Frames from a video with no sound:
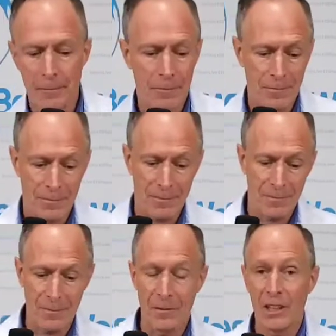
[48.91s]
So
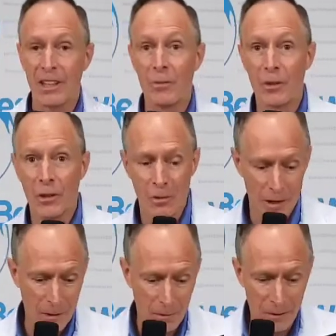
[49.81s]
I did want to go over
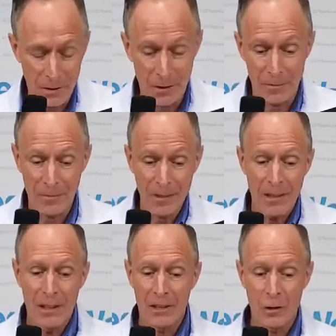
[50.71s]
that with you too.
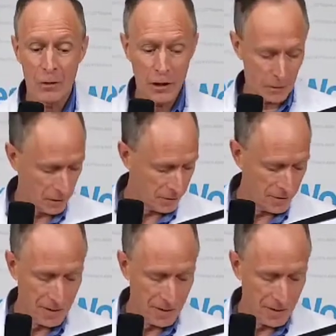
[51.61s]
Go Chiefs.